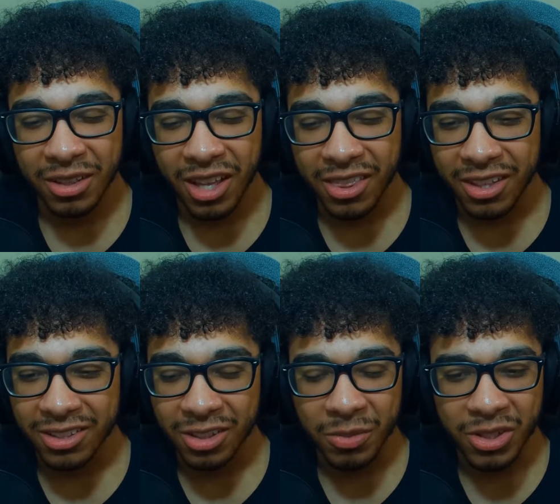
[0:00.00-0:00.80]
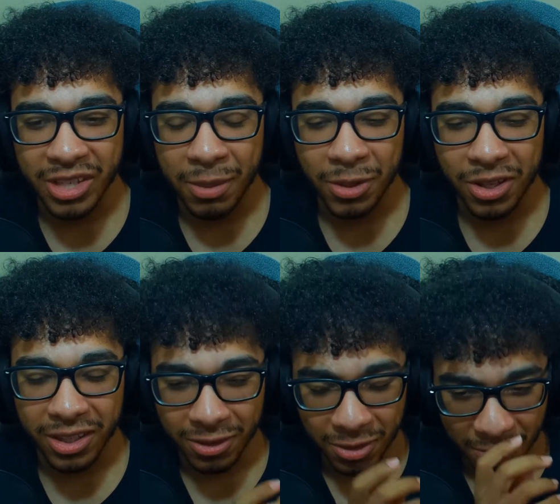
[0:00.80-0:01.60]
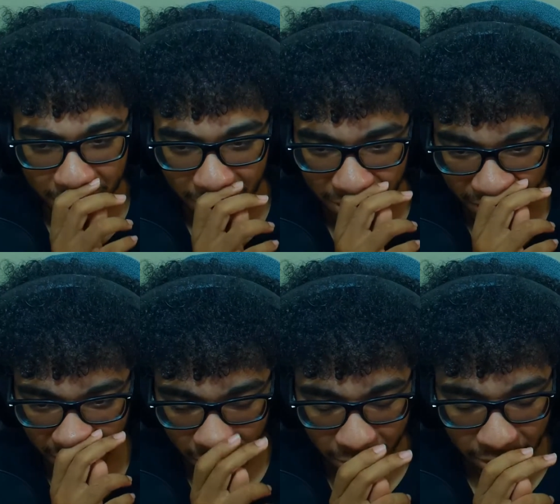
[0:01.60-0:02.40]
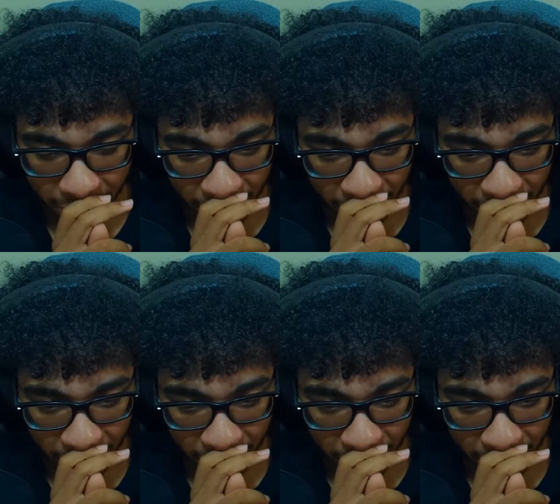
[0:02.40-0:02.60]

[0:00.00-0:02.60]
and then somebody just came along, killed them in the middle of the night. Nobody